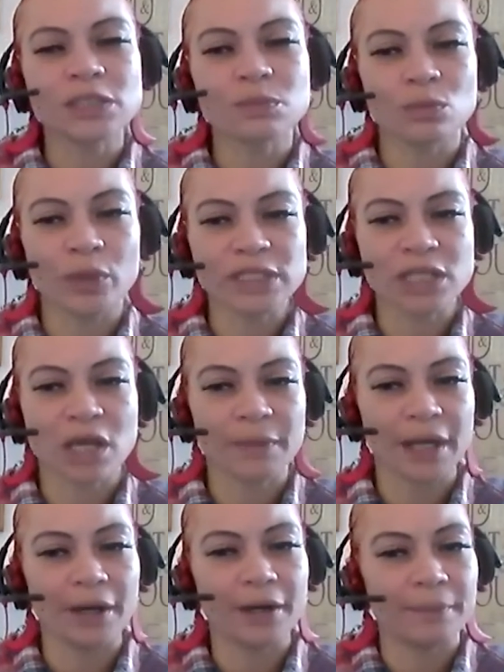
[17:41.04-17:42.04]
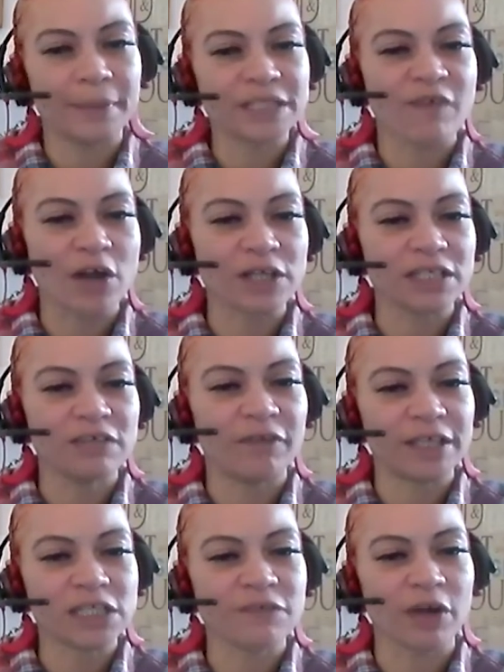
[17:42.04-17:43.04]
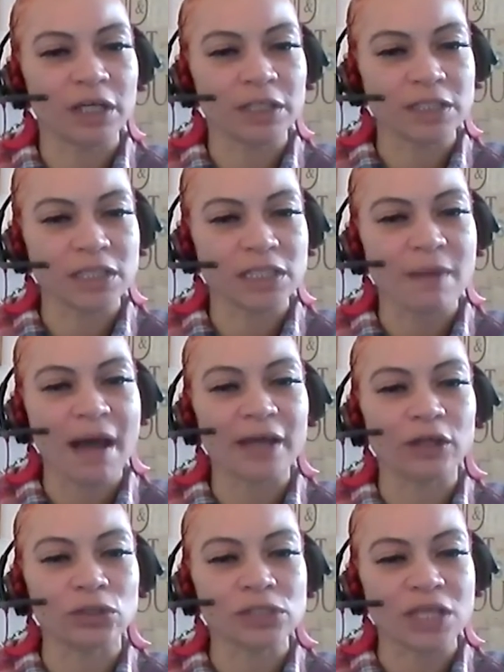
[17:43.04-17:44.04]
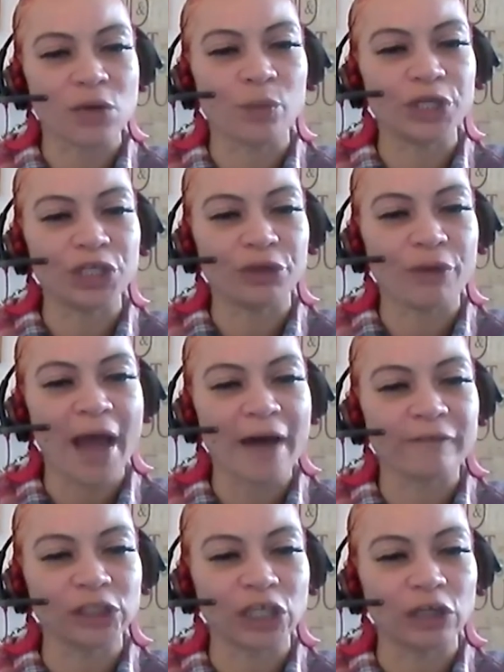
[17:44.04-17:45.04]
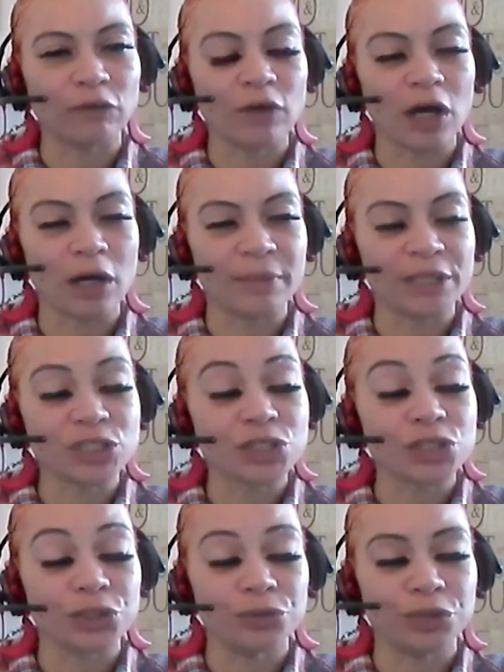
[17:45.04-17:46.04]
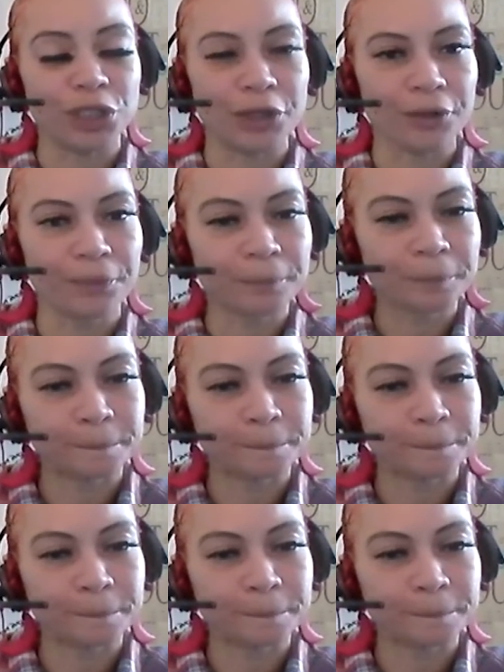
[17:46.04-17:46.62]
What's coming up as far as events for Hugs and Smiles, and what do you have looking into the new year?